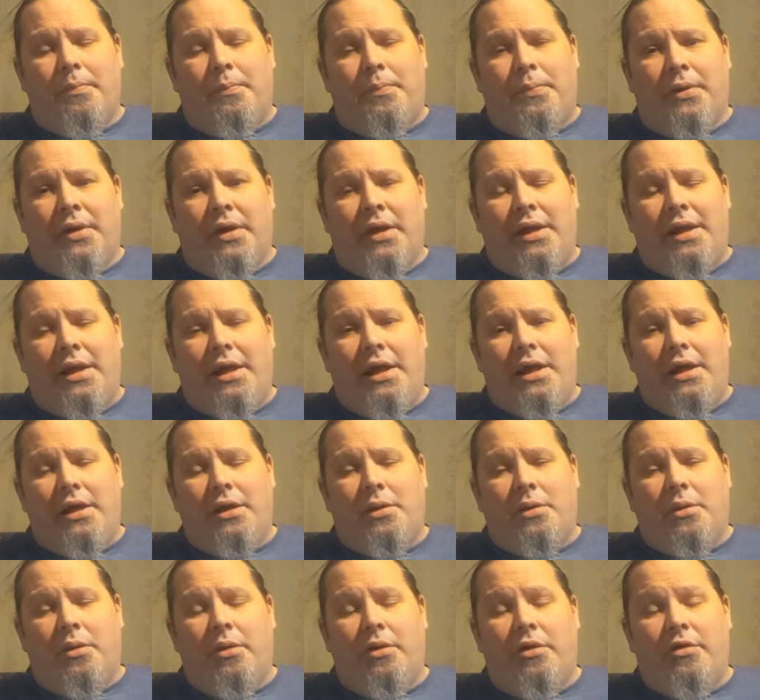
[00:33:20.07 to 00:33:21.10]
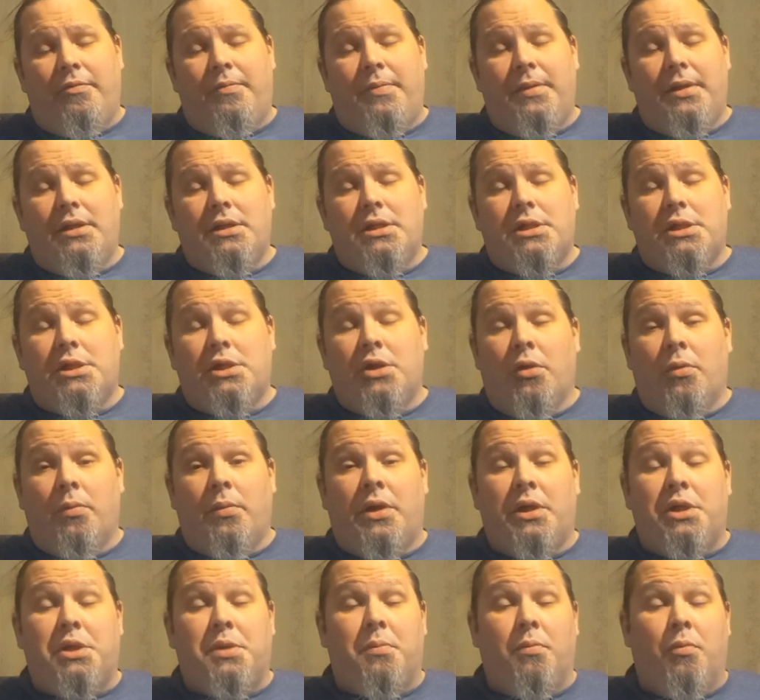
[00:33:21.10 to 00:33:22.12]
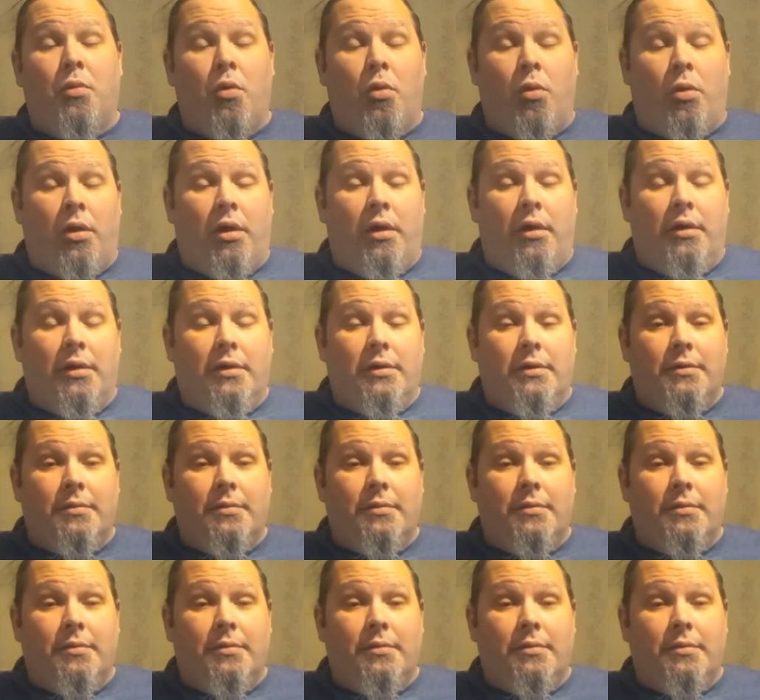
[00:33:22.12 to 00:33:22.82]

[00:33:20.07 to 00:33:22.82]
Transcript: But it could have been so much more.